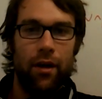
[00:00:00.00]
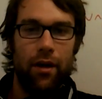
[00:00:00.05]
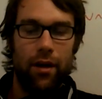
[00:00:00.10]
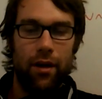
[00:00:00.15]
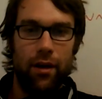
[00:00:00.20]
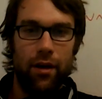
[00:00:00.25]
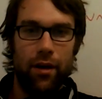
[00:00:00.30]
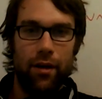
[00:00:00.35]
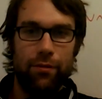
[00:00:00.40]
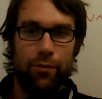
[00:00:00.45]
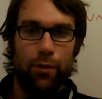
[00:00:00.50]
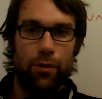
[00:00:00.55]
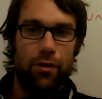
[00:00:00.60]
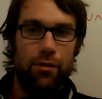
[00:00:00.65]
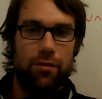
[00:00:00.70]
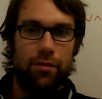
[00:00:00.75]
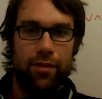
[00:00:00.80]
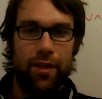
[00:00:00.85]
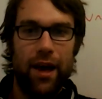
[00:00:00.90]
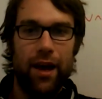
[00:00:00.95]
Uh, of course,
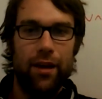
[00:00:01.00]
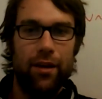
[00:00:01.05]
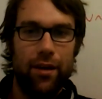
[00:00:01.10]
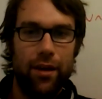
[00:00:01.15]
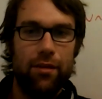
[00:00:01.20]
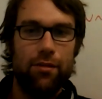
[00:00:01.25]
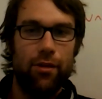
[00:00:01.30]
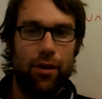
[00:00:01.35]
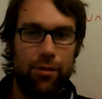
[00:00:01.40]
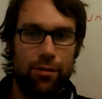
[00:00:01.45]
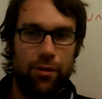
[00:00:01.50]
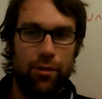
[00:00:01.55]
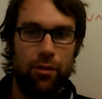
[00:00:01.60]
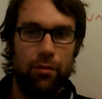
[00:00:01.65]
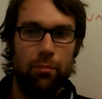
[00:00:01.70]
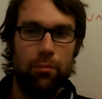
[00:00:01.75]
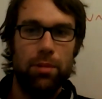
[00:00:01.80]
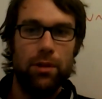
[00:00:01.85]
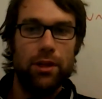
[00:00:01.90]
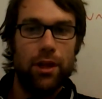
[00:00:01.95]
that is also
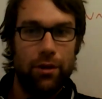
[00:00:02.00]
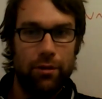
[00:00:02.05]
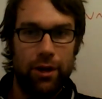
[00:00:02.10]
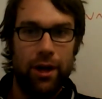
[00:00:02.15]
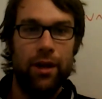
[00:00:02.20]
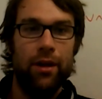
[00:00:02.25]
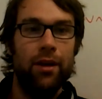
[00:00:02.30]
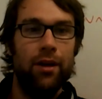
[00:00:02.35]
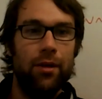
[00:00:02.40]
baloney